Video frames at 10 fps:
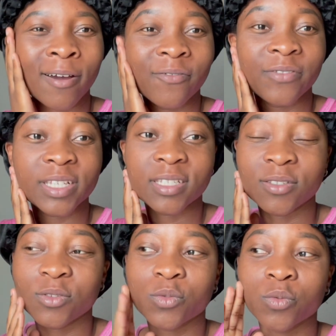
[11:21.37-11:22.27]
Face is
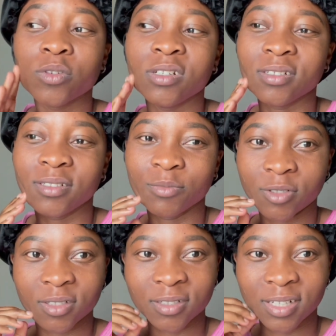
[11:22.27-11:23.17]
swollen in the
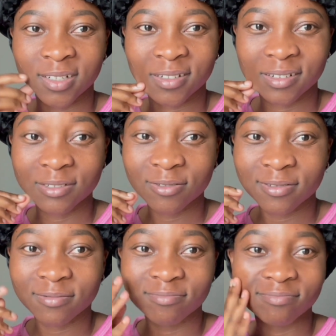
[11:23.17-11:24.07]
morning, like I
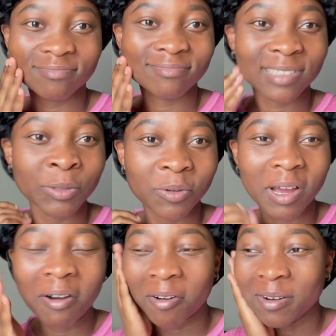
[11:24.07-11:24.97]
just look
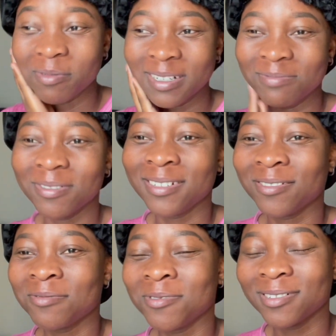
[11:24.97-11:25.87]
horrible in the morning.
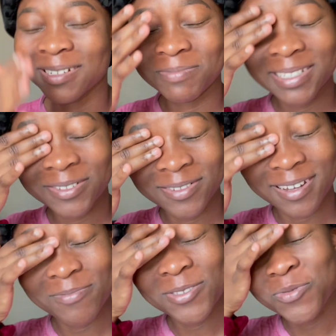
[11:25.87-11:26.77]
I'm I
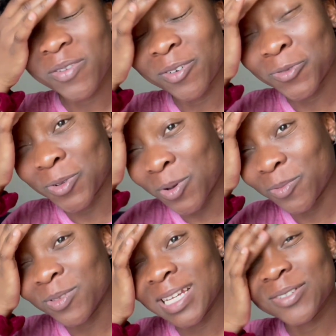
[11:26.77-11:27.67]
everyone's woke up
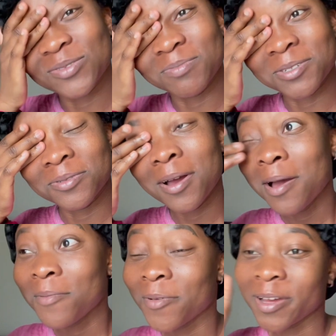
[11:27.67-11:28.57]
next to me.
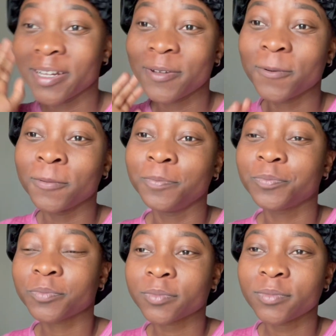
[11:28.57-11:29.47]
But anywho,
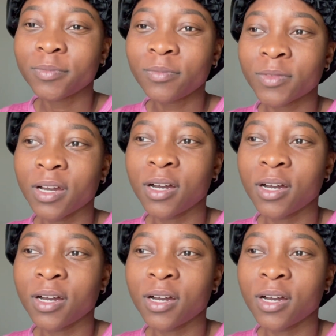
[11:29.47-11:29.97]
I